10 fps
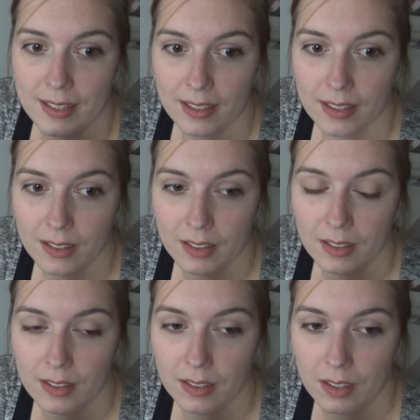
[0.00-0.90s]
the
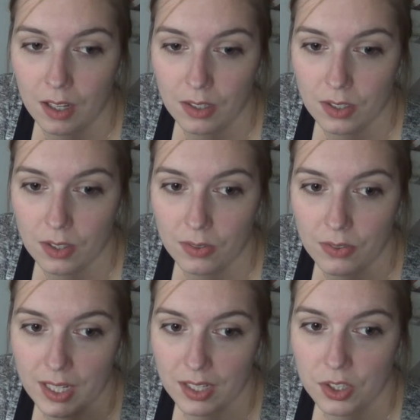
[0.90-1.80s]
cast off
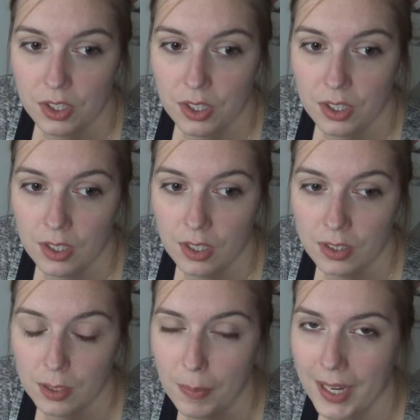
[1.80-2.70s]
edge,
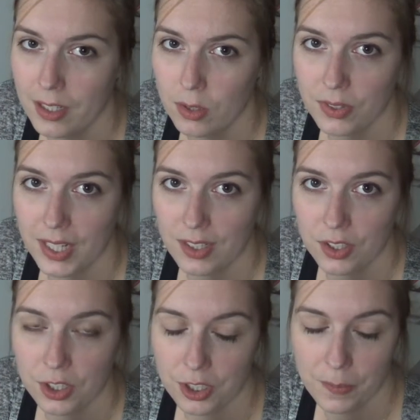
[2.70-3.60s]
the bind off
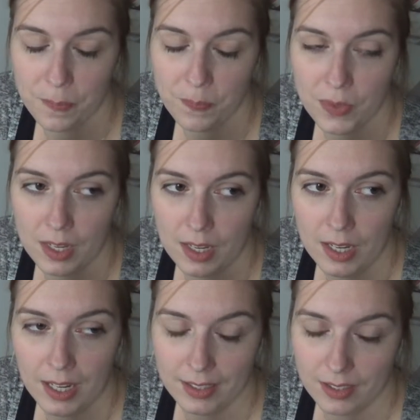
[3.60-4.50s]
edge
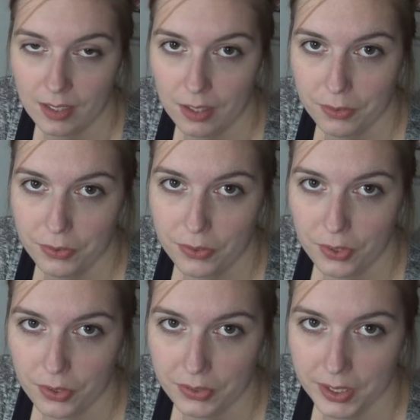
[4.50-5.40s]
at the cuff
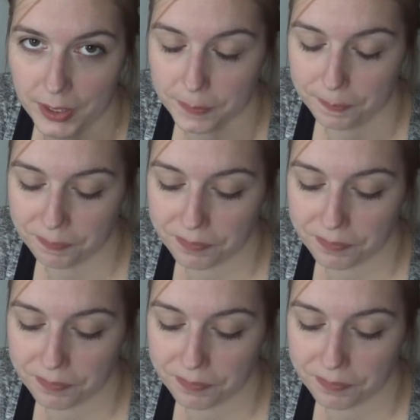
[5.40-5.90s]
of a